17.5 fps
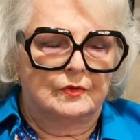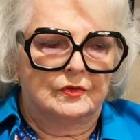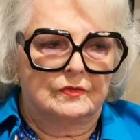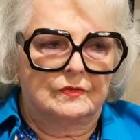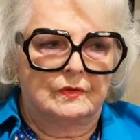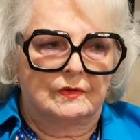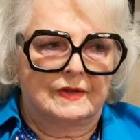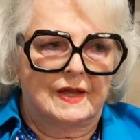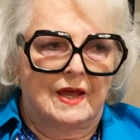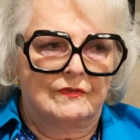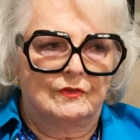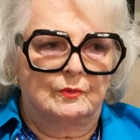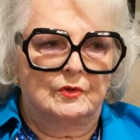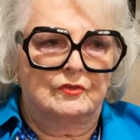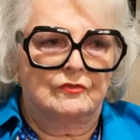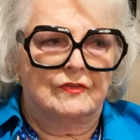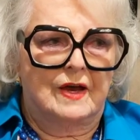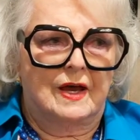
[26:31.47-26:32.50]
Catherine was
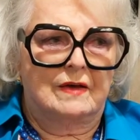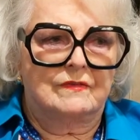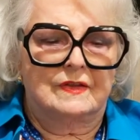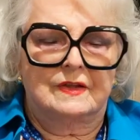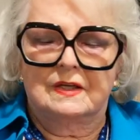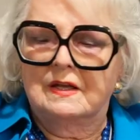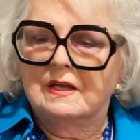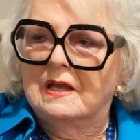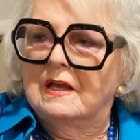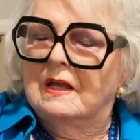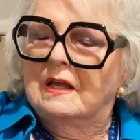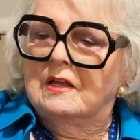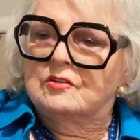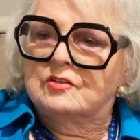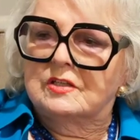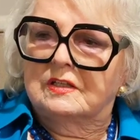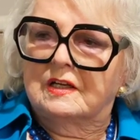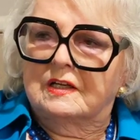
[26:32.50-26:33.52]
five then, she
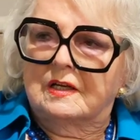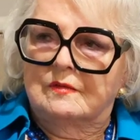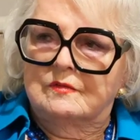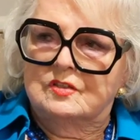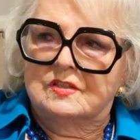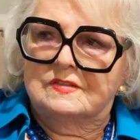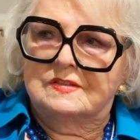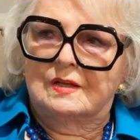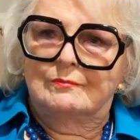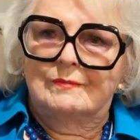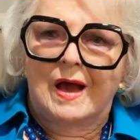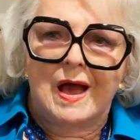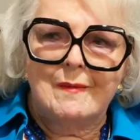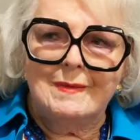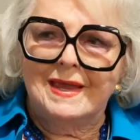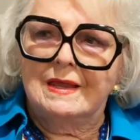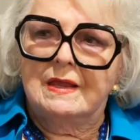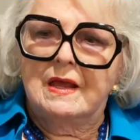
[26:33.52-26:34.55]
looked up and she said,
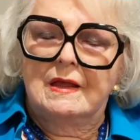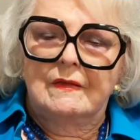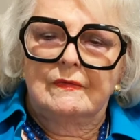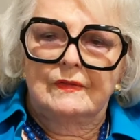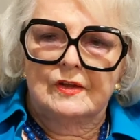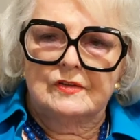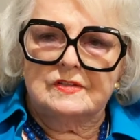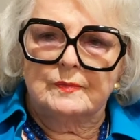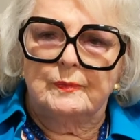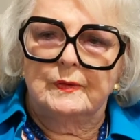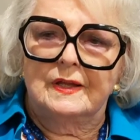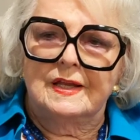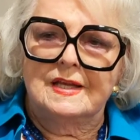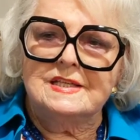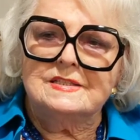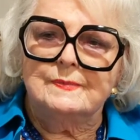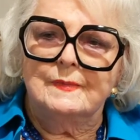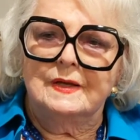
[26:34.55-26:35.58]
"Monty, there's a
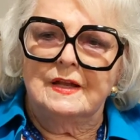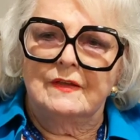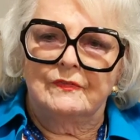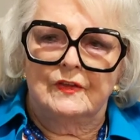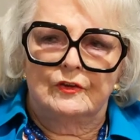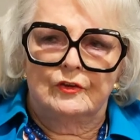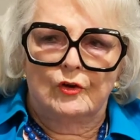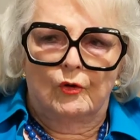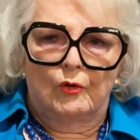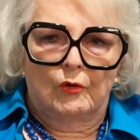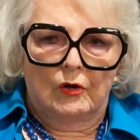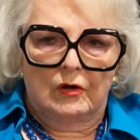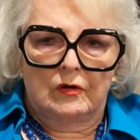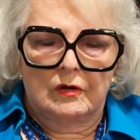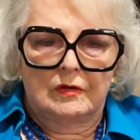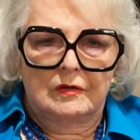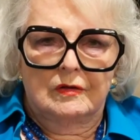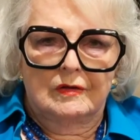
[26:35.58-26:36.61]
policeman at the door."
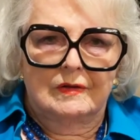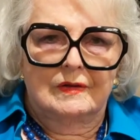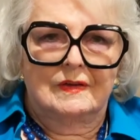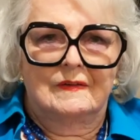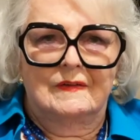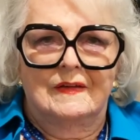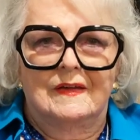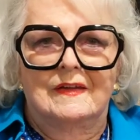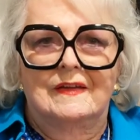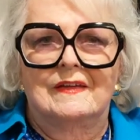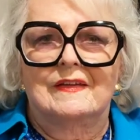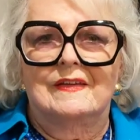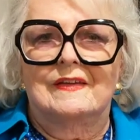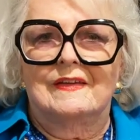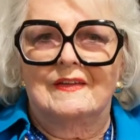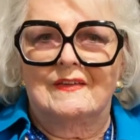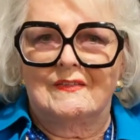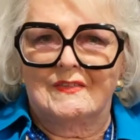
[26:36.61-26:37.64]

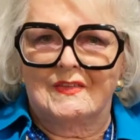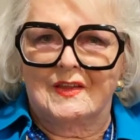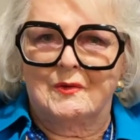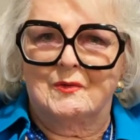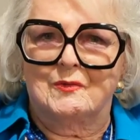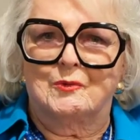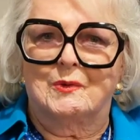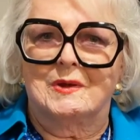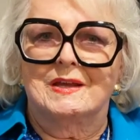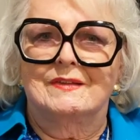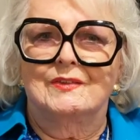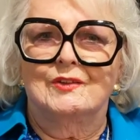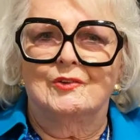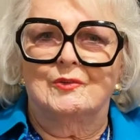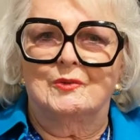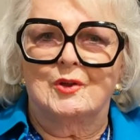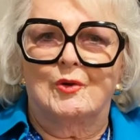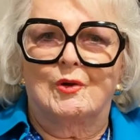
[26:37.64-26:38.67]
They were ringing their
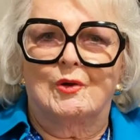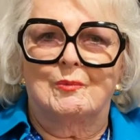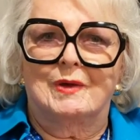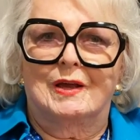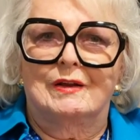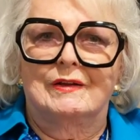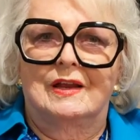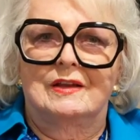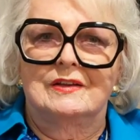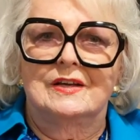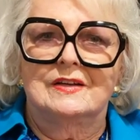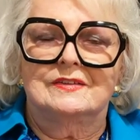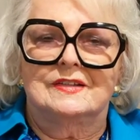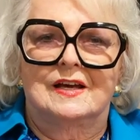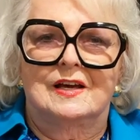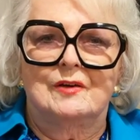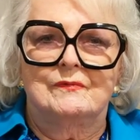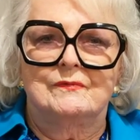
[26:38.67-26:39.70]
doorbell and I looked
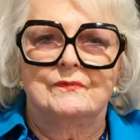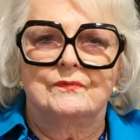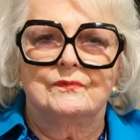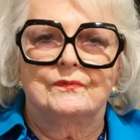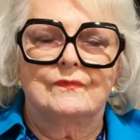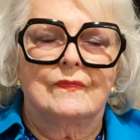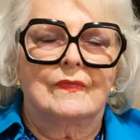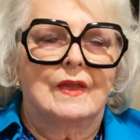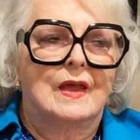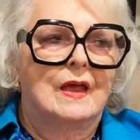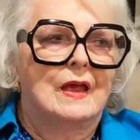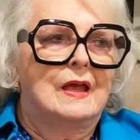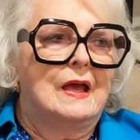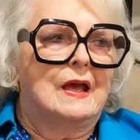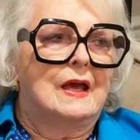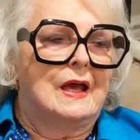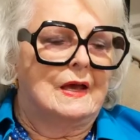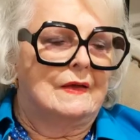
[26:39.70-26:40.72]
up
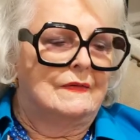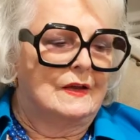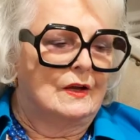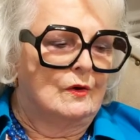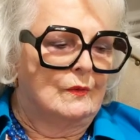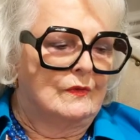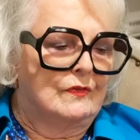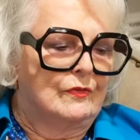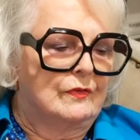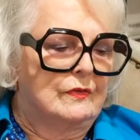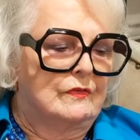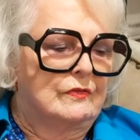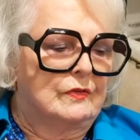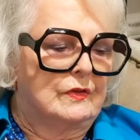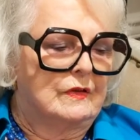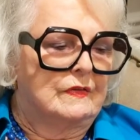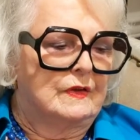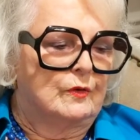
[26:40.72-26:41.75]
and there was
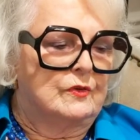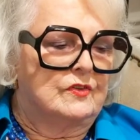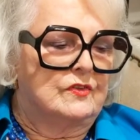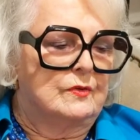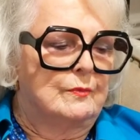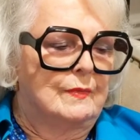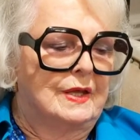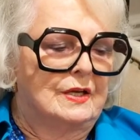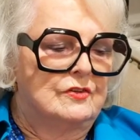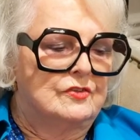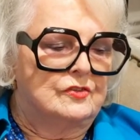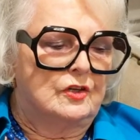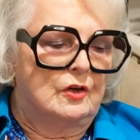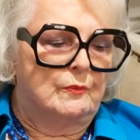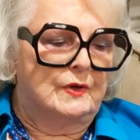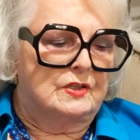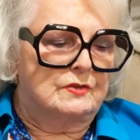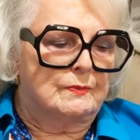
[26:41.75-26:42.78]
the minister,
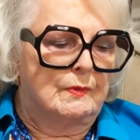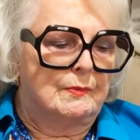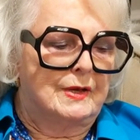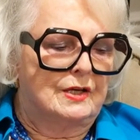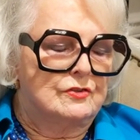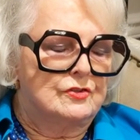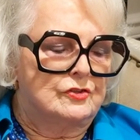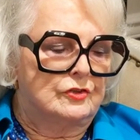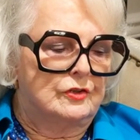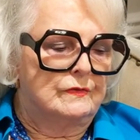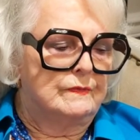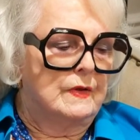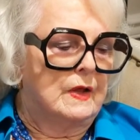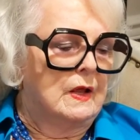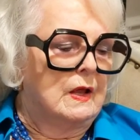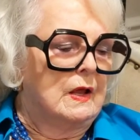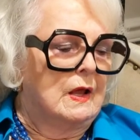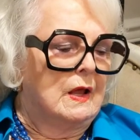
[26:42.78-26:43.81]
Episcopal minister,
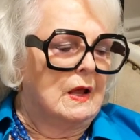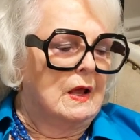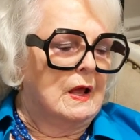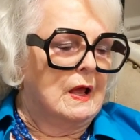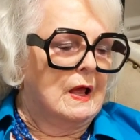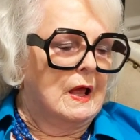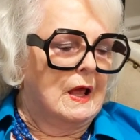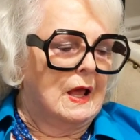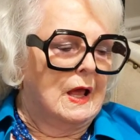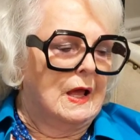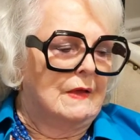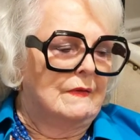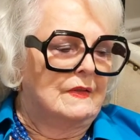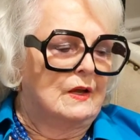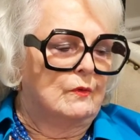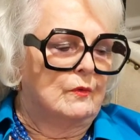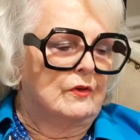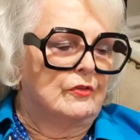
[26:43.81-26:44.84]
and there were
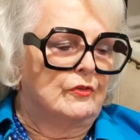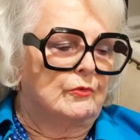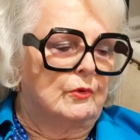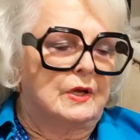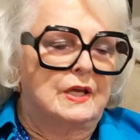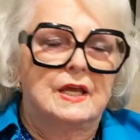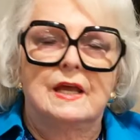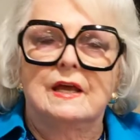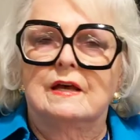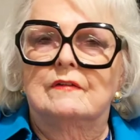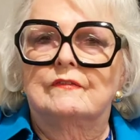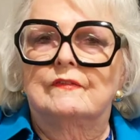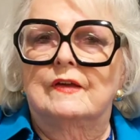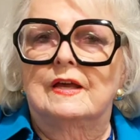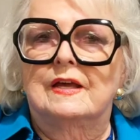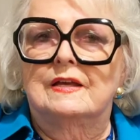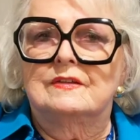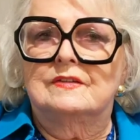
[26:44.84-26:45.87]
three of
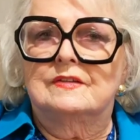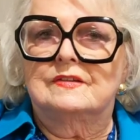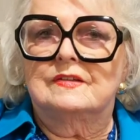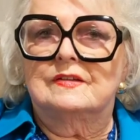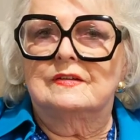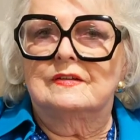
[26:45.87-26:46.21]
Ed's